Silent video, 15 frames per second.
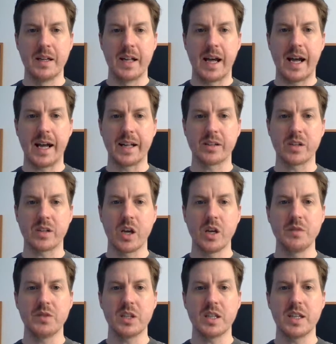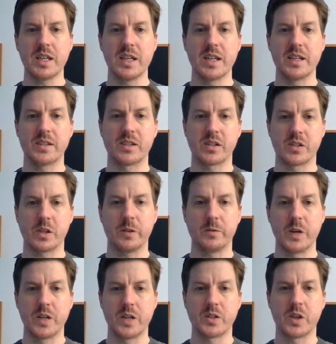And over the years, the
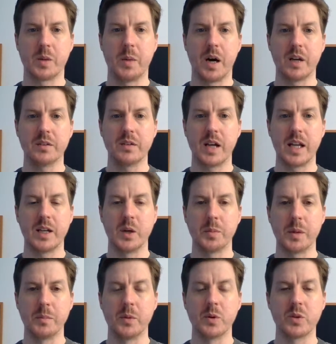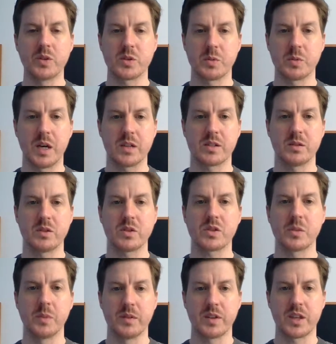software has come on a little bit more as well. So it does
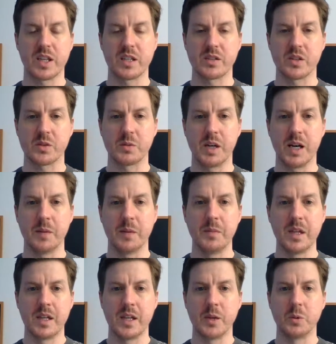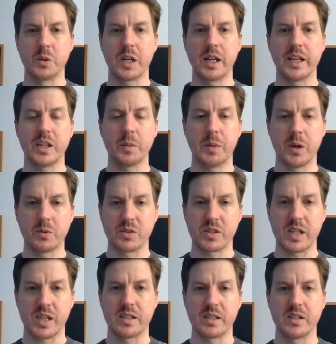some other things as well. It will clean up old
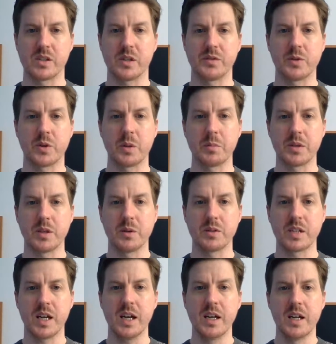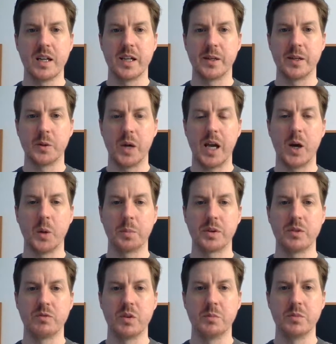settings off your computer. It will help
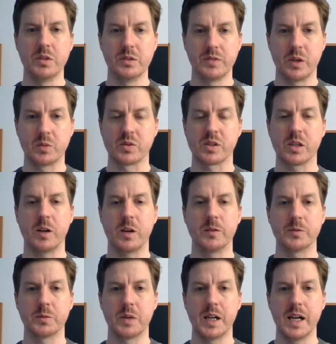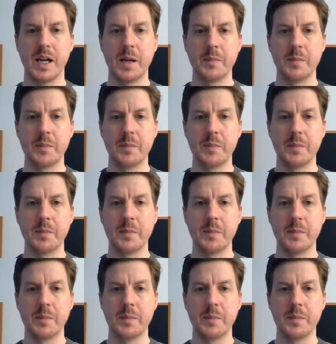you remove old software.